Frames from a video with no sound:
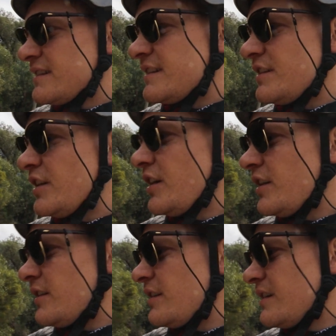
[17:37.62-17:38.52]

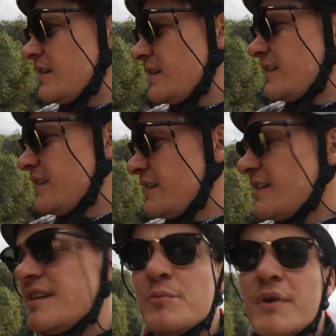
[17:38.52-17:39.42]
No.
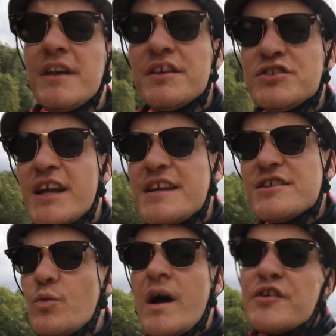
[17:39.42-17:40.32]
But you can change
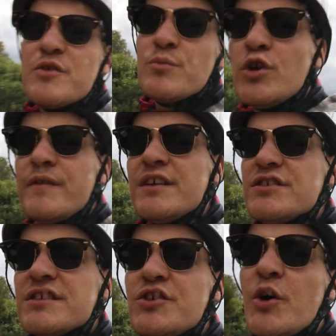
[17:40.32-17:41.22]
it while you're moving,
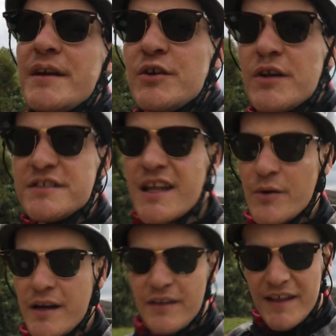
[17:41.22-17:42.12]
just not when you're accelerating.